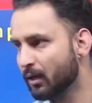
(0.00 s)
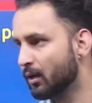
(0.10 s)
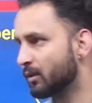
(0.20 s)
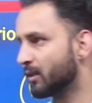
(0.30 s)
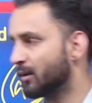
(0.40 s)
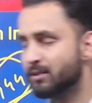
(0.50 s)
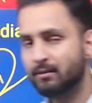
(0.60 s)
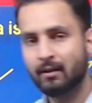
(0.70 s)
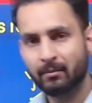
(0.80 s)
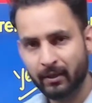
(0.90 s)
the
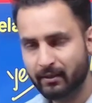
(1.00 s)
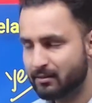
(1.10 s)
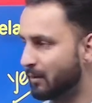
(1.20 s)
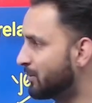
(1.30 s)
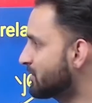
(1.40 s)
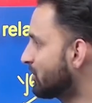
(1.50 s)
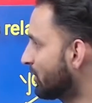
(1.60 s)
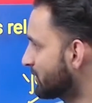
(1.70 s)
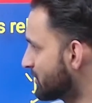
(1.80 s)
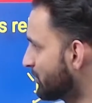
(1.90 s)
commissions are being established,
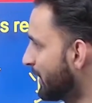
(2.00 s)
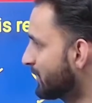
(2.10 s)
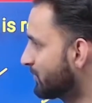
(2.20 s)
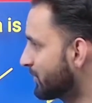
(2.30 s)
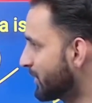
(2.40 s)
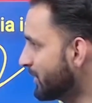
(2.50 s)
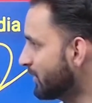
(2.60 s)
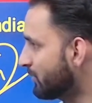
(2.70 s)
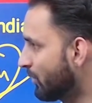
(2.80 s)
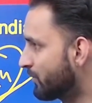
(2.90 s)
or such plans were being
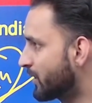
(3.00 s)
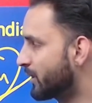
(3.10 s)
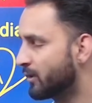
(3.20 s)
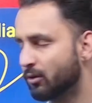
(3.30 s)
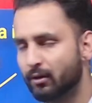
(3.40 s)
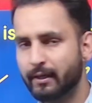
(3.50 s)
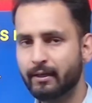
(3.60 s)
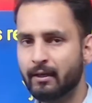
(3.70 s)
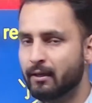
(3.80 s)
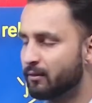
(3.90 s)
forwarded. All
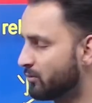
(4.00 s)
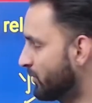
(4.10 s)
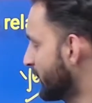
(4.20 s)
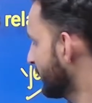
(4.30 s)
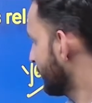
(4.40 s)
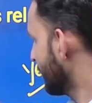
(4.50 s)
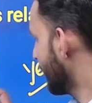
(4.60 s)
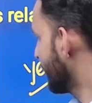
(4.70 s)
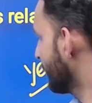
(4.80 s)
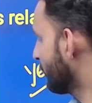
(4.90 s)
right. So it is in
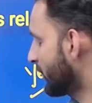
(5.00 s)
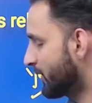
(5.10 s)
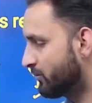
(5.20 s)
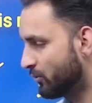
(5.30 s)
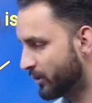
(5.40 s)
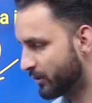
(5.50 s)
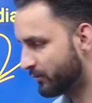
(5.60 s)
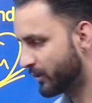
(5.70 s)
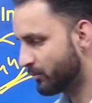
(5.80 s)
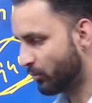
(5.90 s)
1944. It is
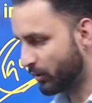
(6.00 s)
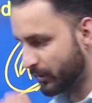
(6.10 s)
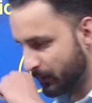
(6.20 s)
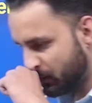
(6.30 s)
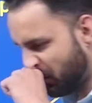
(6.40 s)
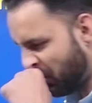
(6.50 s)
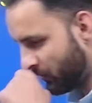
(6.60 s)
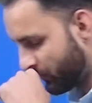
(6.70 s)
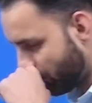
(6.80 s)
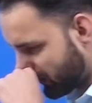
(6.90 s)
very important. So all of you has